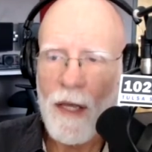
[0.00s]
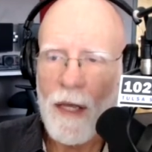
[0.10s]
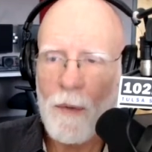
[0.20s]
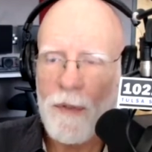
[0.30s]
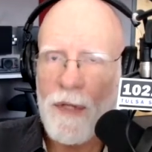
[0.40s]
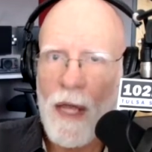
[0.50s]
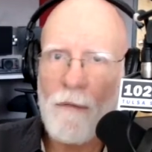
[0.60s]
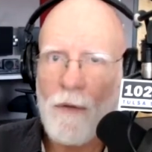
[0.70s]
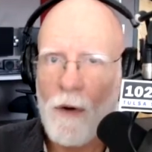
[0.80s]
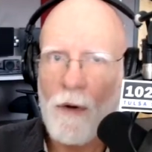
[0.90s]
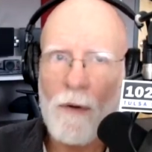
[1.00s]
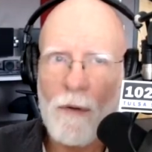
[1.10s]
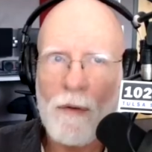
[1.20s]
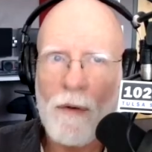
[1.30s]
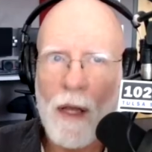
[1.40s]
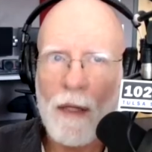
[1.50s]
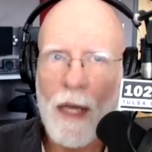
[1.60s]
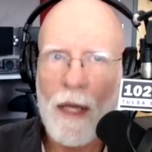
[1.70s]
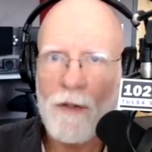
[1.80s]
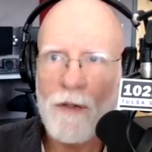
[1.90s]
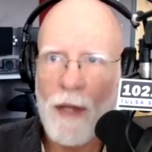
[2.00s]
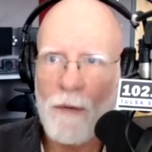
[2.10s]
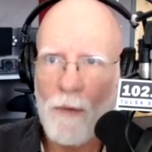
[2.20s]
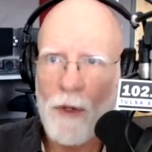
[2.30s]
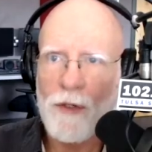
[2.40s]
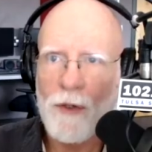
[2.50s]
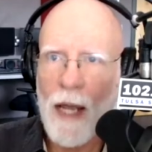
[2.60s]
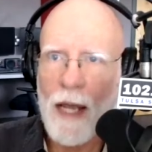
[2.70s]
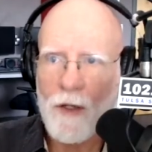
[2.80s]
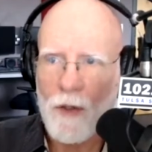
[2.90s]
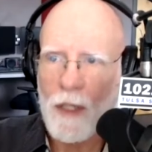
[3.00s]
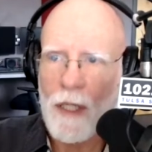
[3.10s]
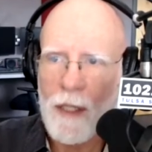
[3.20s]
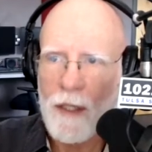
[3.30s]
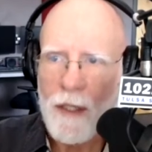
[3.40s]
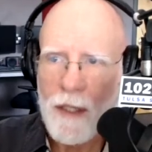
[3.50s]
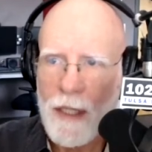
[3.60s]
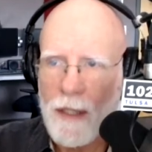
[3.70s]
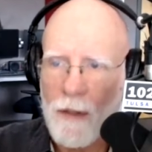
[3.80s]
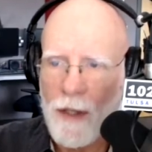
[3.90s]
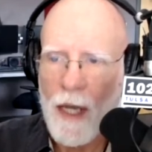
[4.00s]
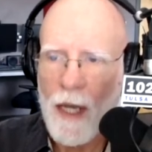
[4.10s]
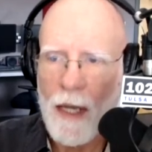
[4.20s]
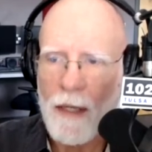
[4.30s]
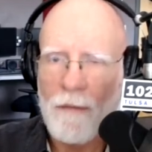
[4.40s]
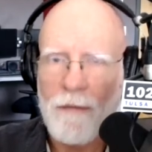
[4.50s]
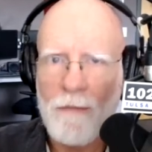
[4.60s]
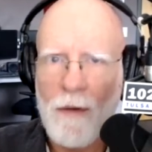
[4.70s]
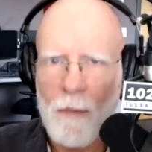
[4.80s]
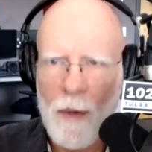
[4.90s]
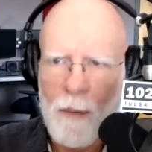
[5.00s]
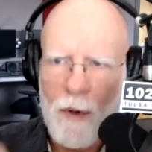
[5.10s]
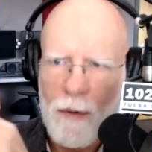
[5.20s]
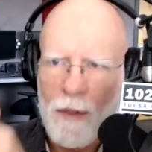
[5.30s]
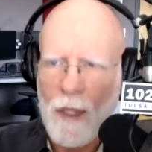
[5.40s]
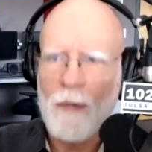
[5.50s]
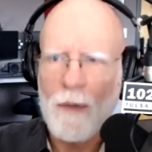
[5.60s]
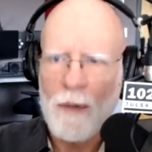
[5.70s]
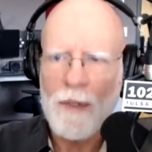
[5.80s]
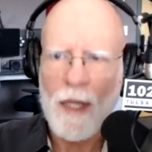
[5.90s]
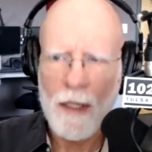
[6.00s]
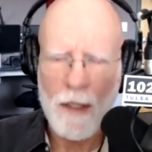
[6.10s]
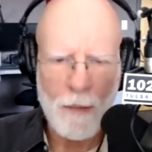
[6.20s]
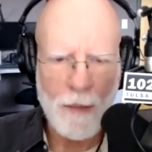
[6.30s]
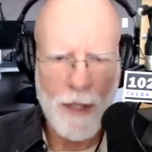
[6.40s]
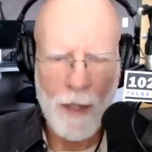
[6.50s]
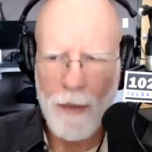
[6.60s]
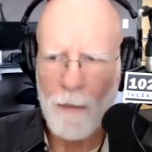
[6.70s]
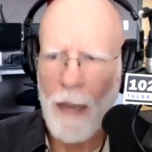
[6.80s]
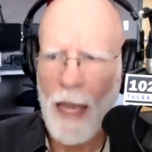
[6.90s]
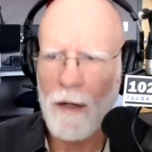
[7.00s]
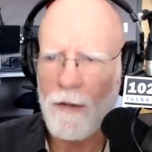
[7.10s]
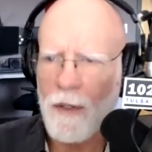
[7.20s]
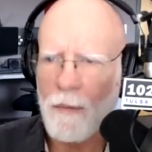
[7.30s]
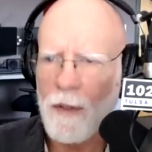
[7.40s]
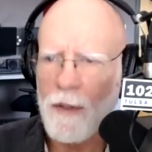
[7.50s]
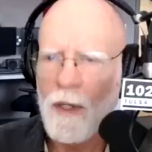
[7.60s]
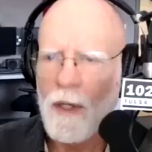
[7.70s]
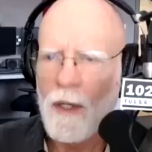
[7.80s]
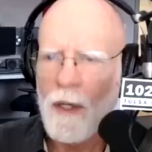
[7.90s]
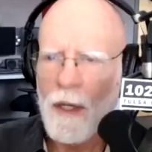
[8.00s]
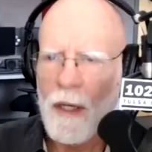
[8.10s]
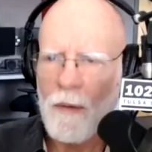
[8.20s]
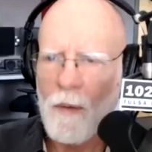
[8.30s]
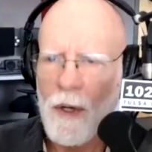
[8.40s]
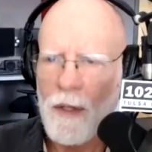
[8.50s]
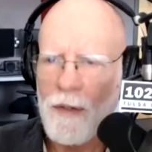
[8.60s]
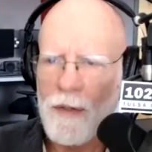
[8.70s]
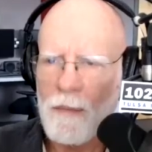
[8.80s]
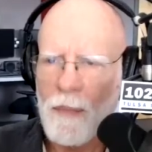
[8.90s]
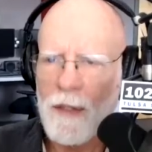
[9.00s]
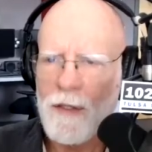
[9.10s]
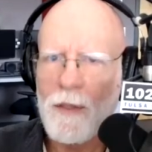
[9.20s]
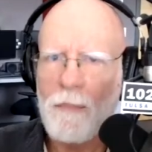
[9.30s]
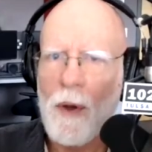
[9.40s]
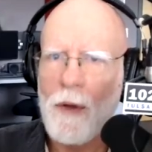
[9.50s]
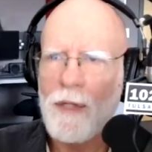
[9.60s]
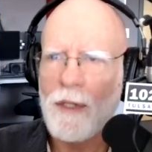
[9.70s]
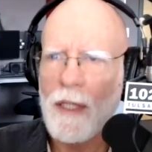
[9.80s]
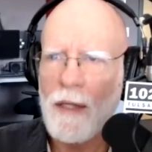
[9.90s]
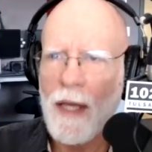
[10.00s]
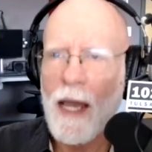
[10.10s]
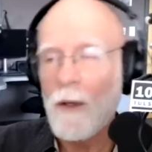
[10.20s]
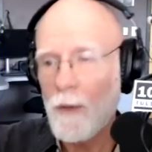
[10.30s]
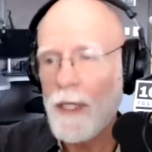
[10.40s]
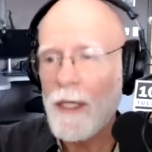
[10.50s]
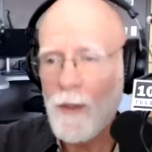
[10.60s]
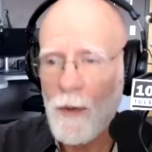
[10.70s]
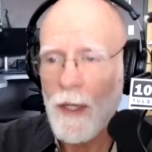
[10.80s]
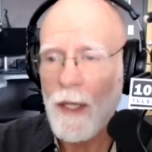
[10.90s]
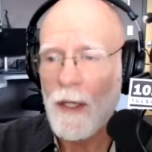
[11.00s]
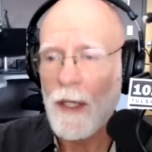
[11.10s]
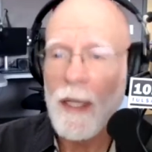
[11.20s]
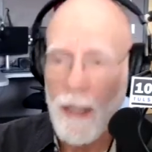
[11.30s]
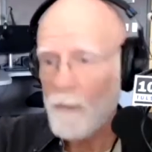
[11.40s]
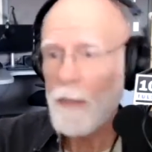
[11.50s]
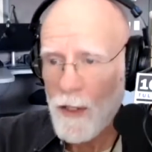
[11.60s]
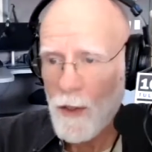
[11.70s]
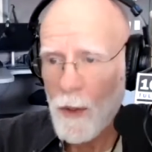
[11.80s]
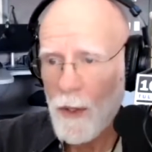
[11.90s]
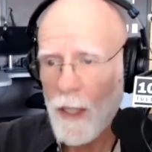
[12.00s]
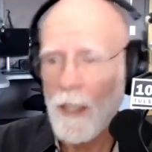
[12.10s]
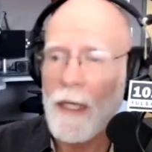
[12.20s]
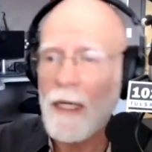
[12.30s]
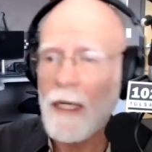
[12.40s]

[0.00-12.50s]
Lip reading: It was never alleged that Richard actually killed the guy. And if I remember, he was like clubbed to death with a bat or something. That's right. But supposedly the guy who did do the killing and admits doing the killing, and